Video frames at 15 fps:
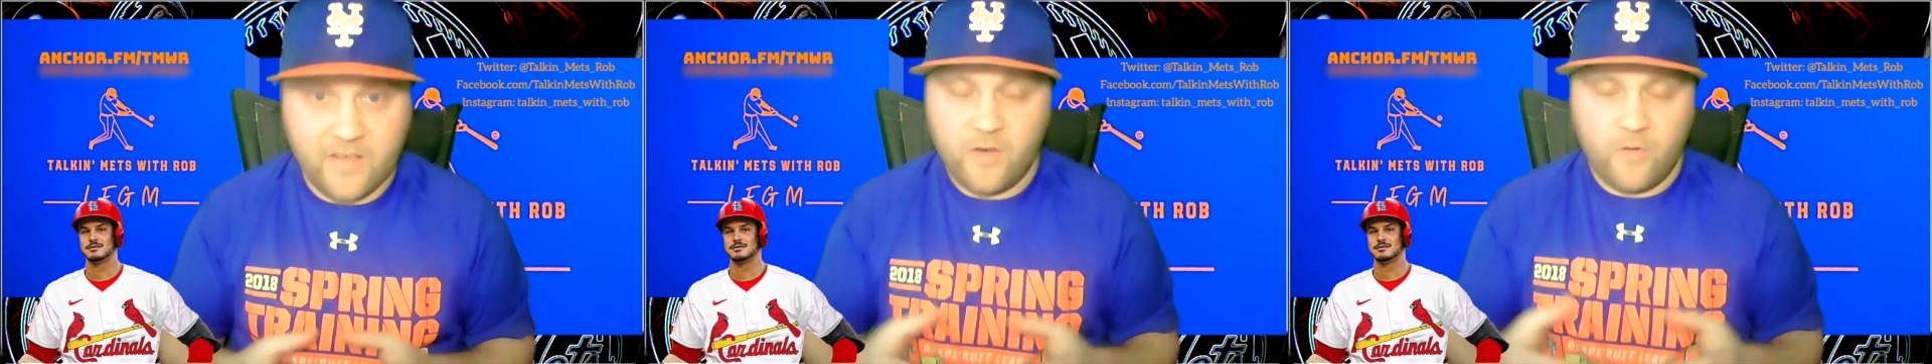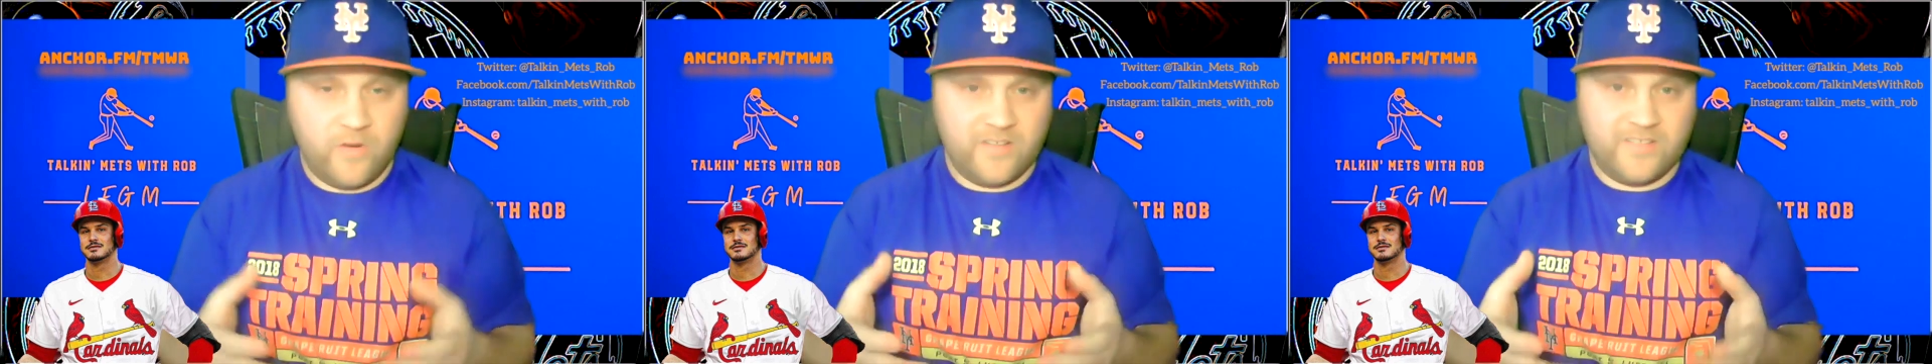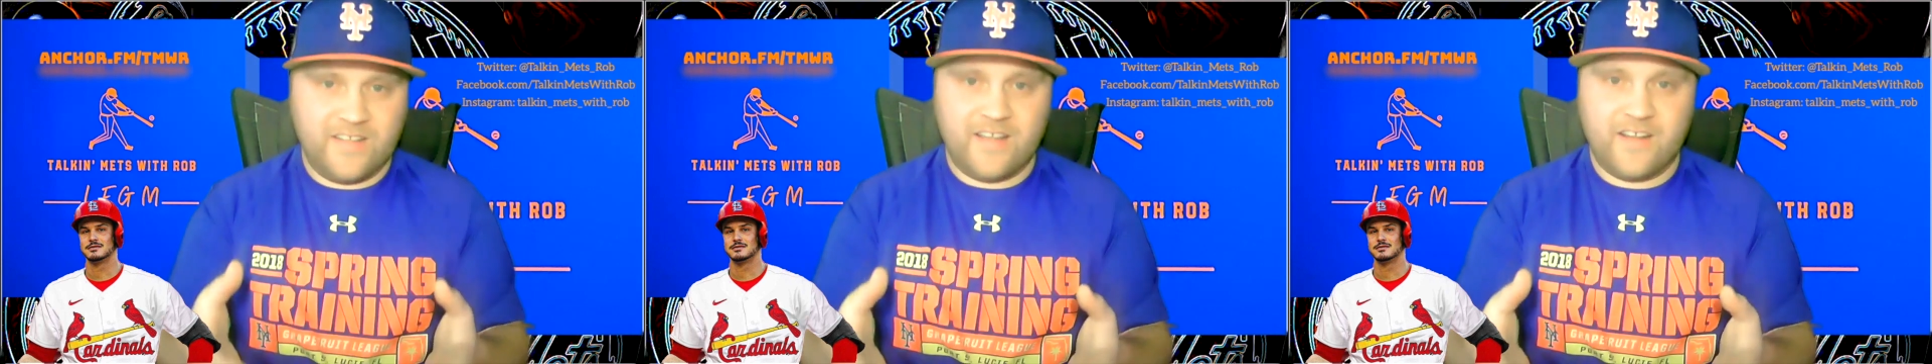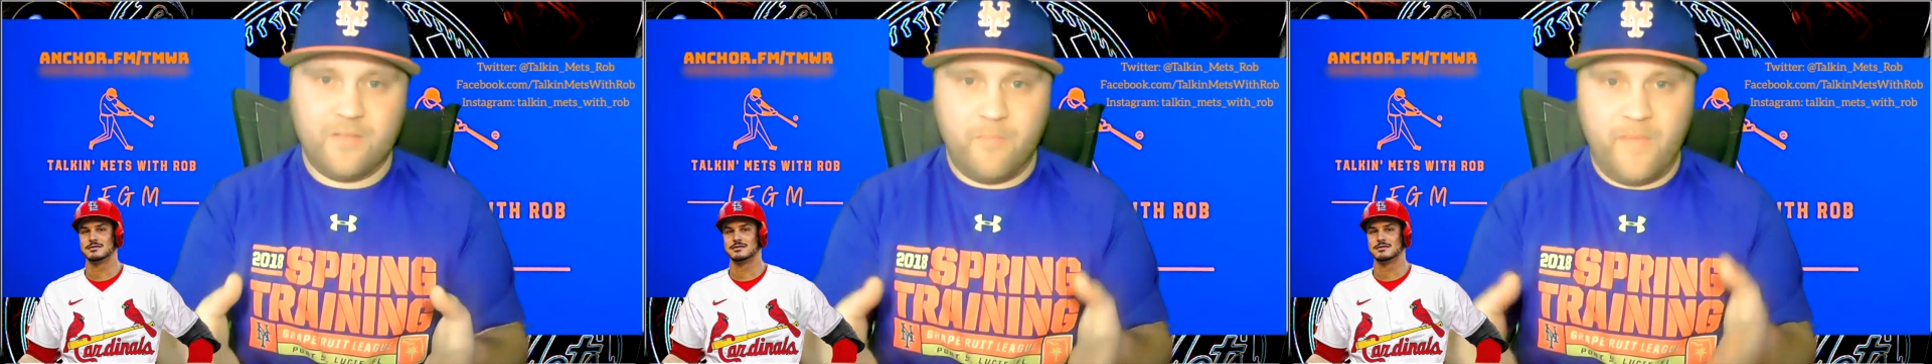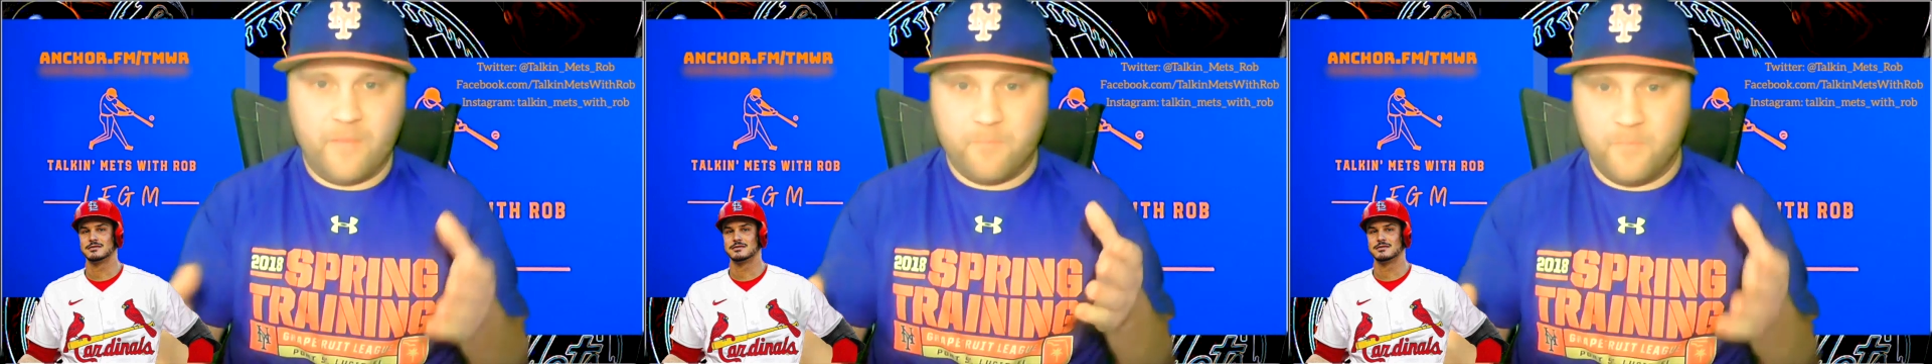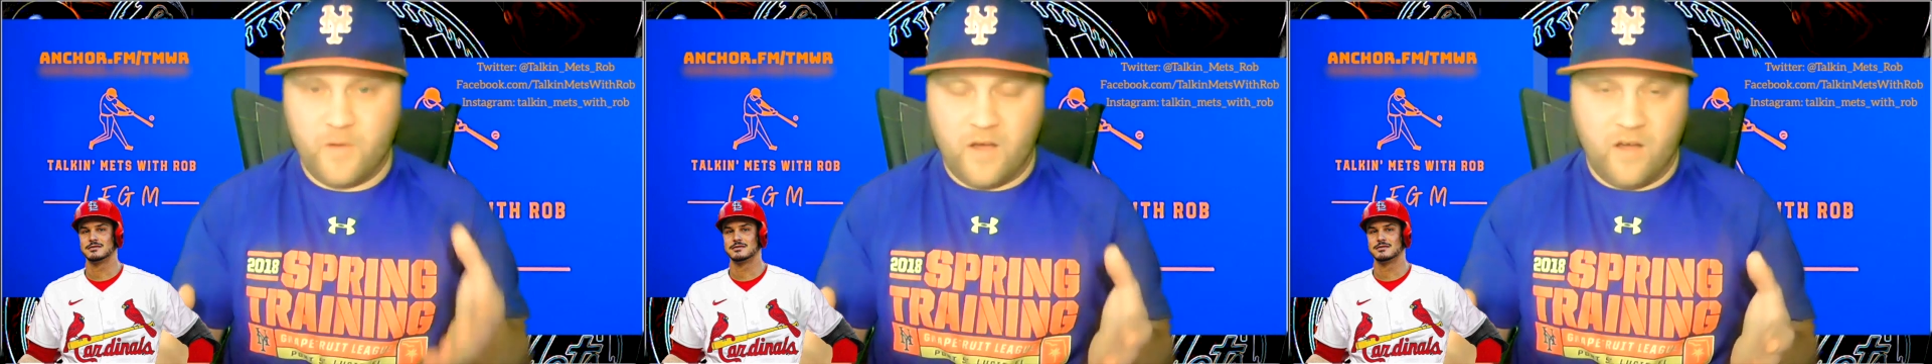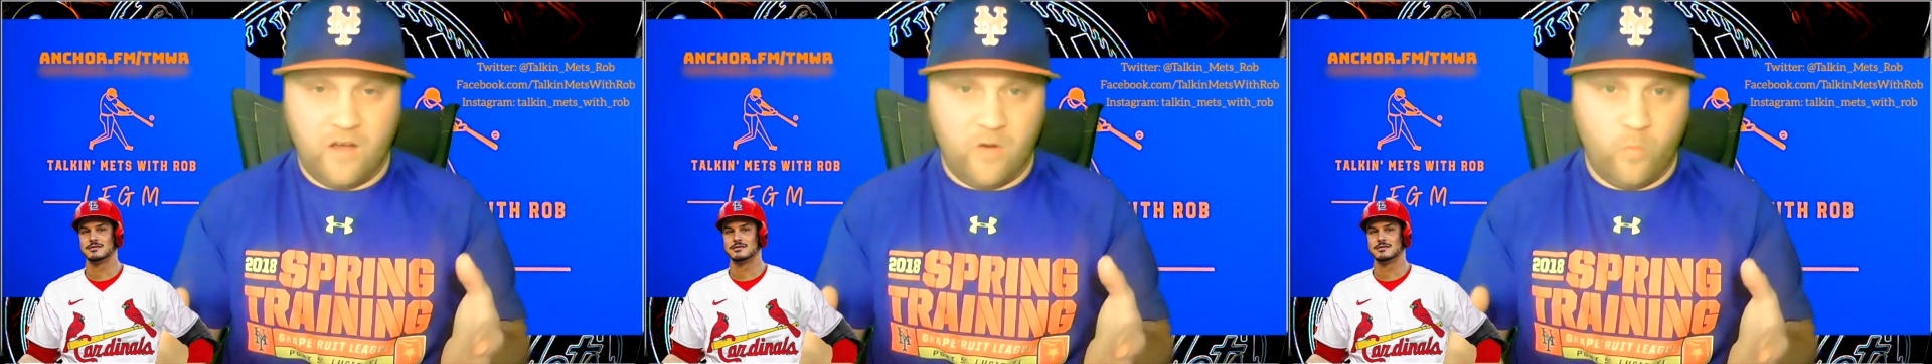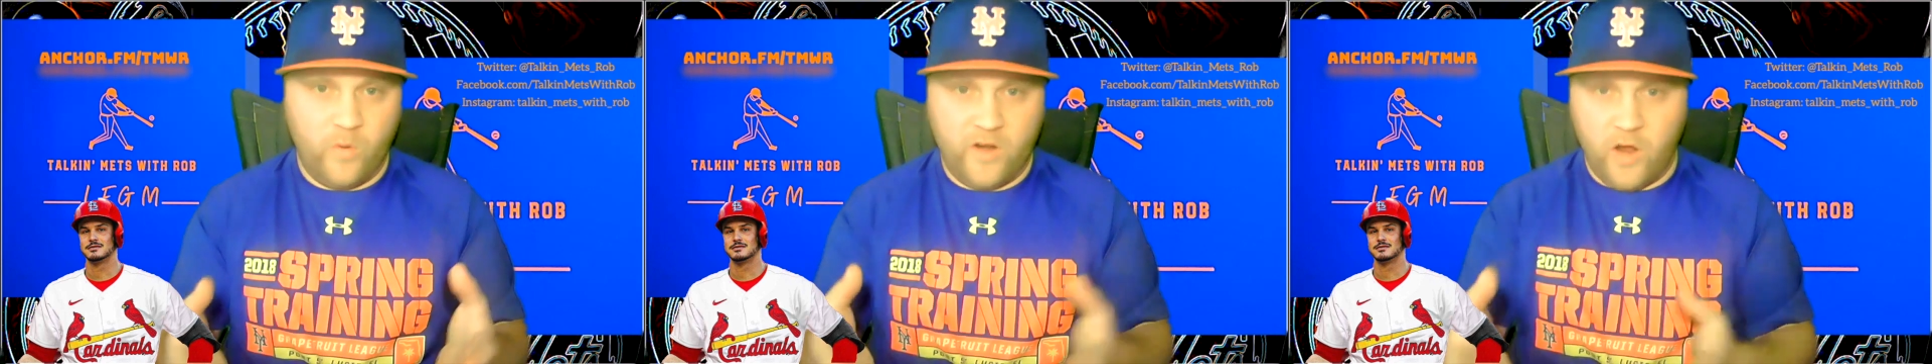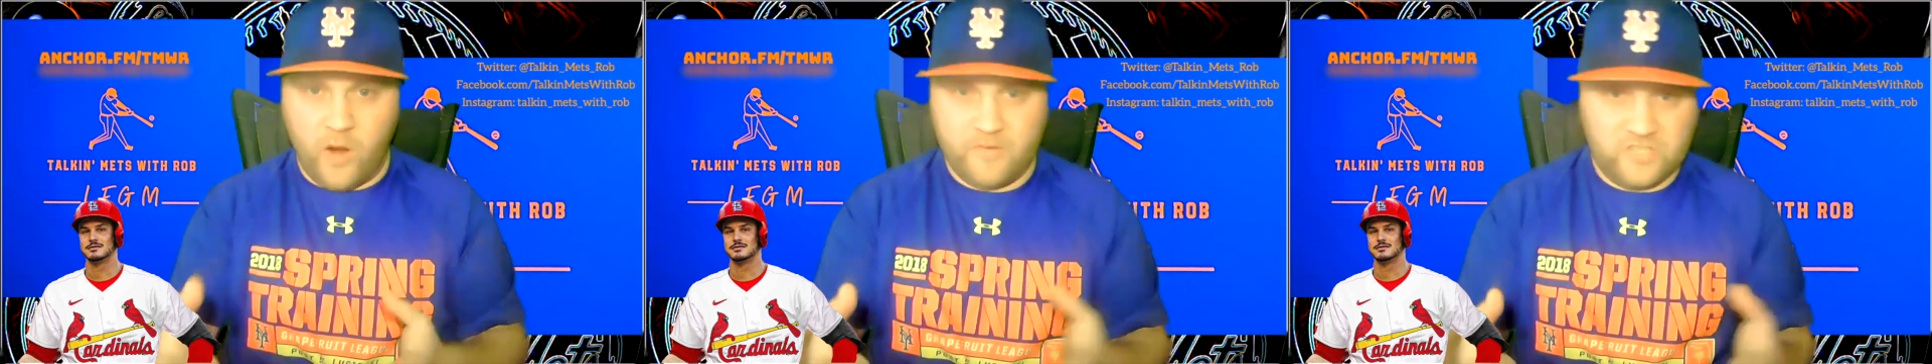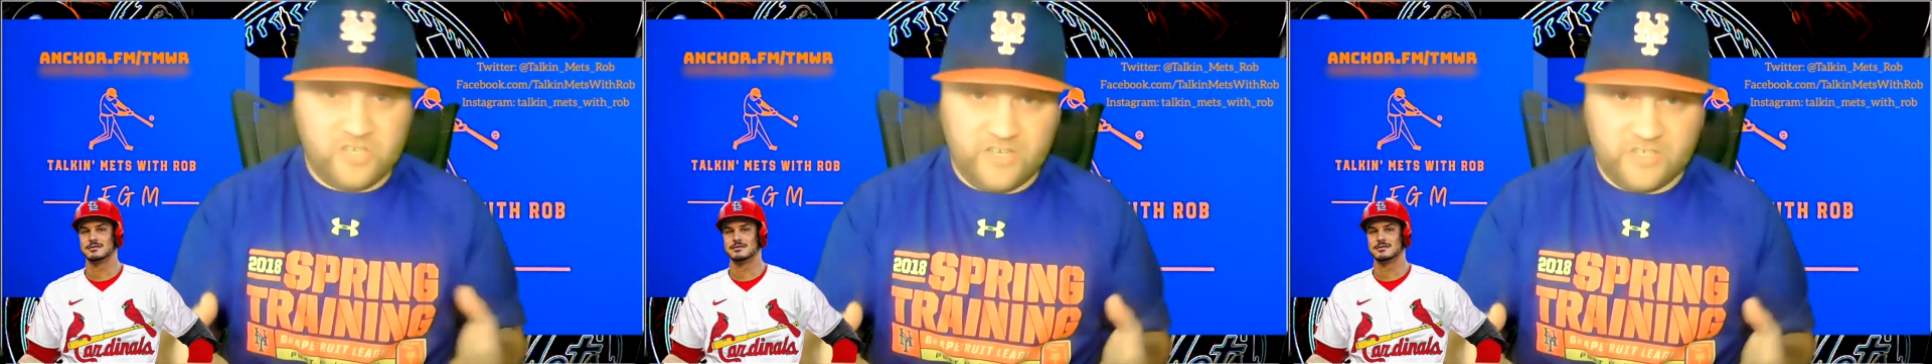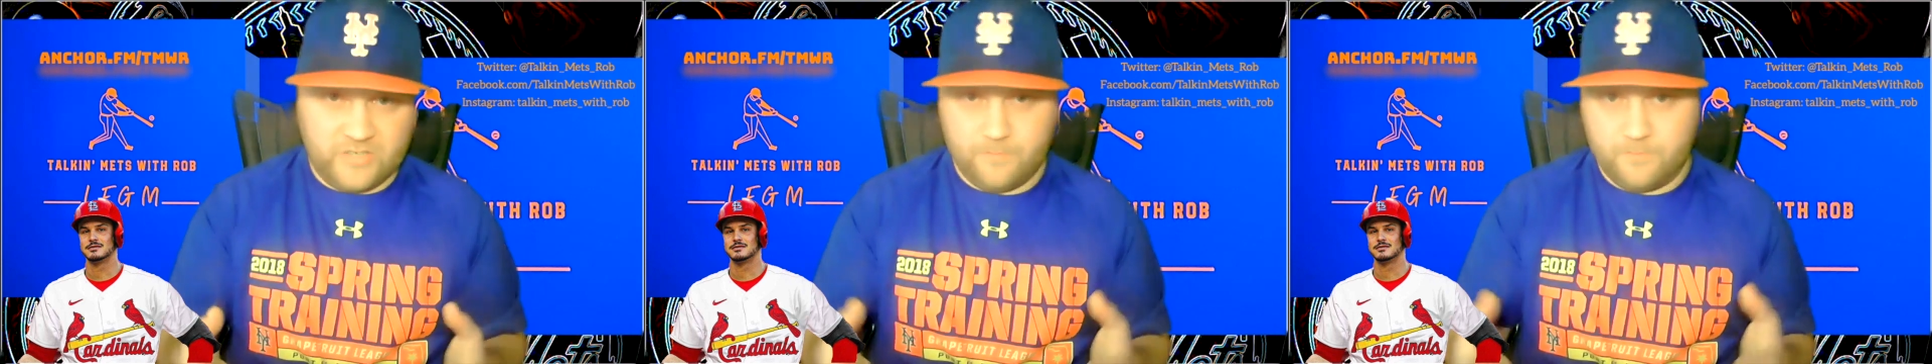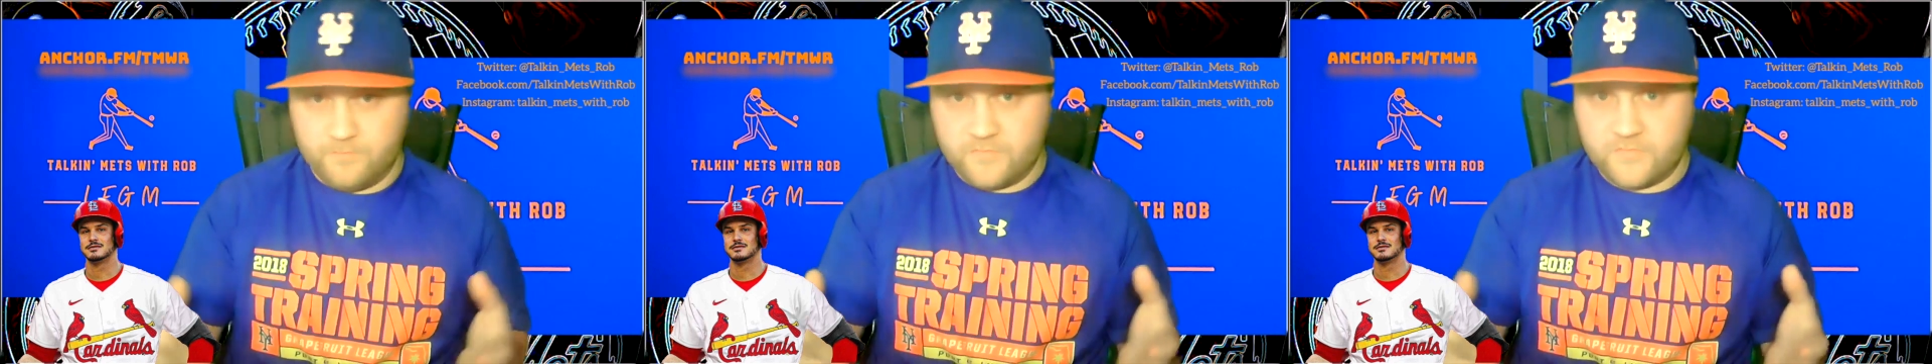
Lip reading: What is he going to make with arbitration?